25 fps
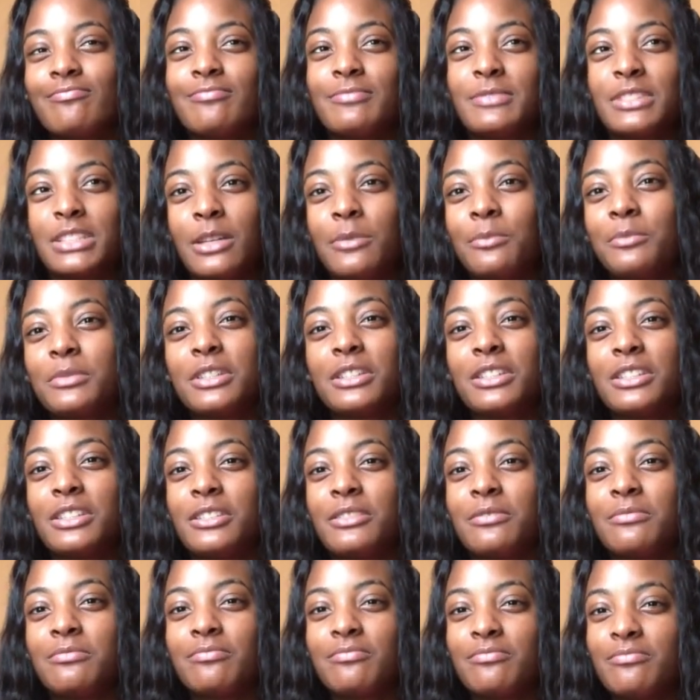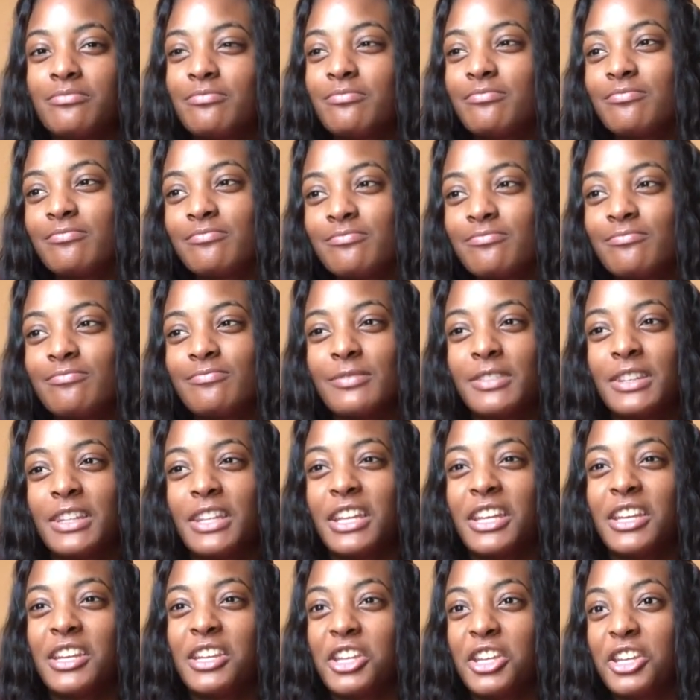something,
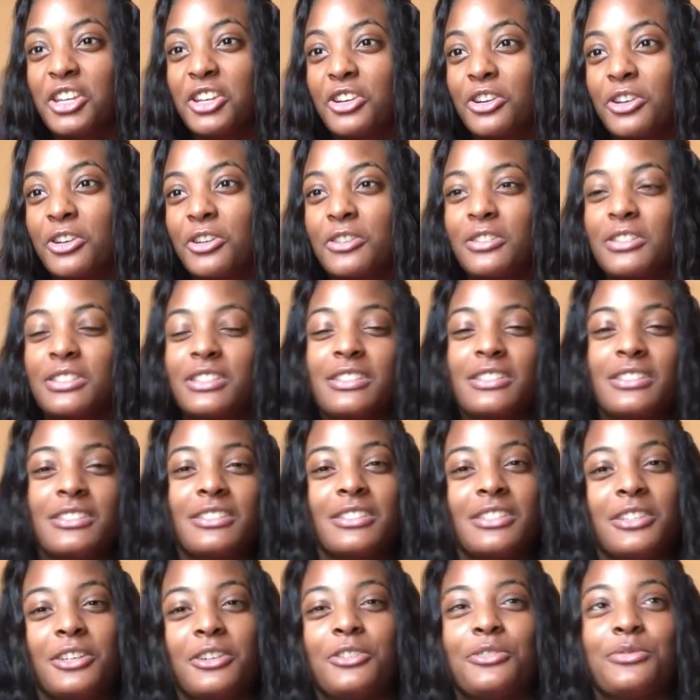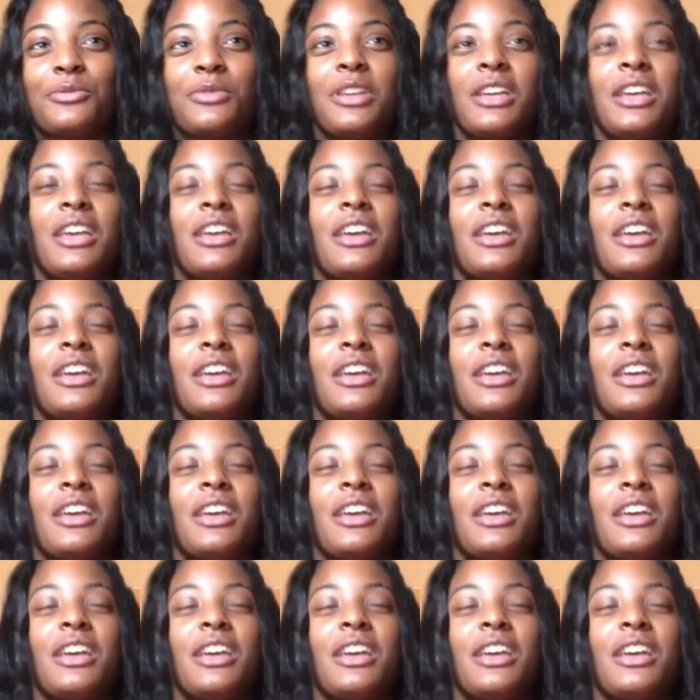then years. So